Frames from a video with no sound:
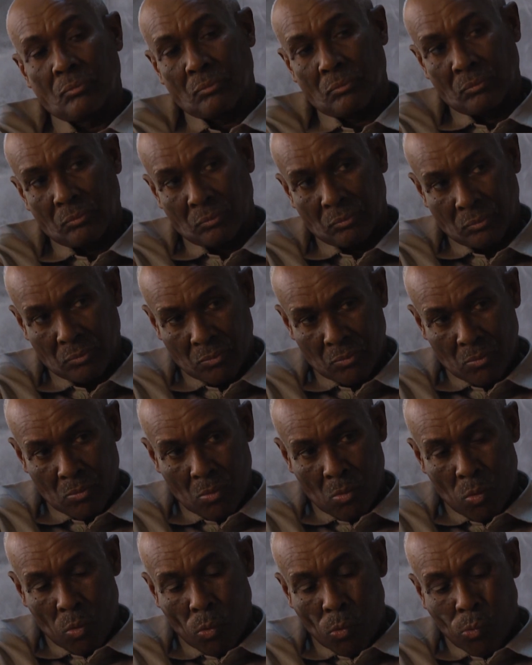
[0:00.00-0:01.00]
about
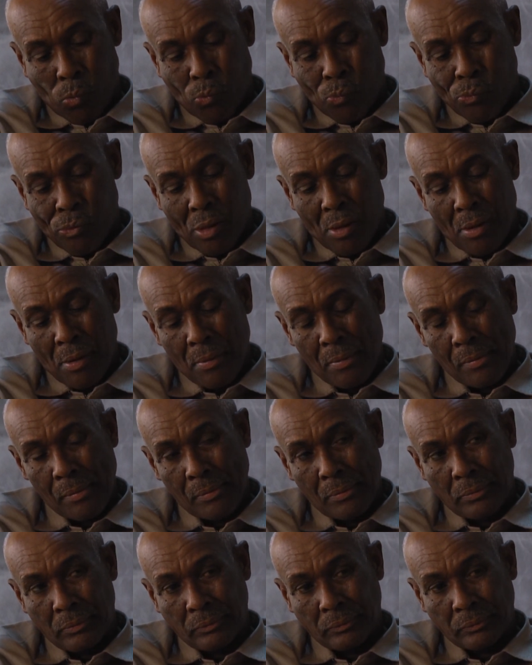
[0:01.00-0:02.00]
that you had received
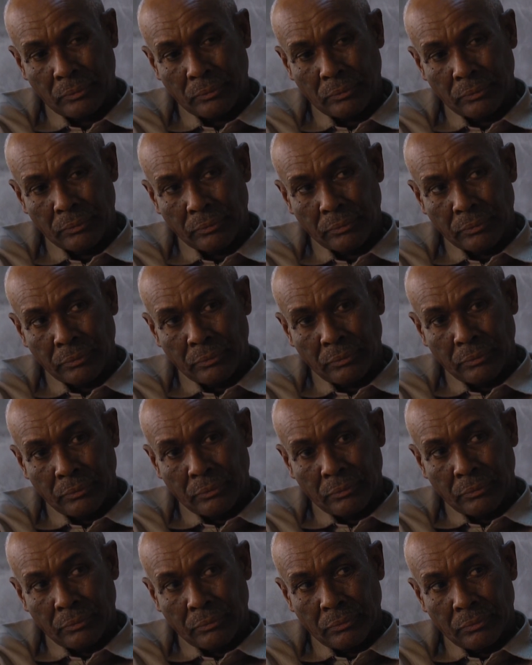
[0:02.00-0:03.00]
training,
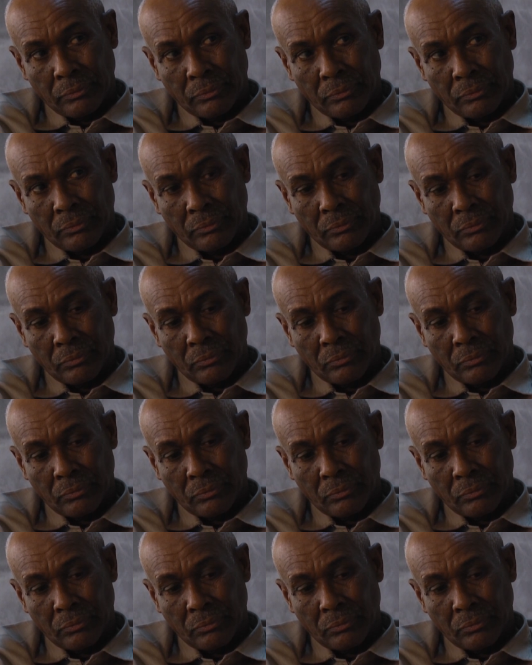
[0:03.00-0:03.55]
about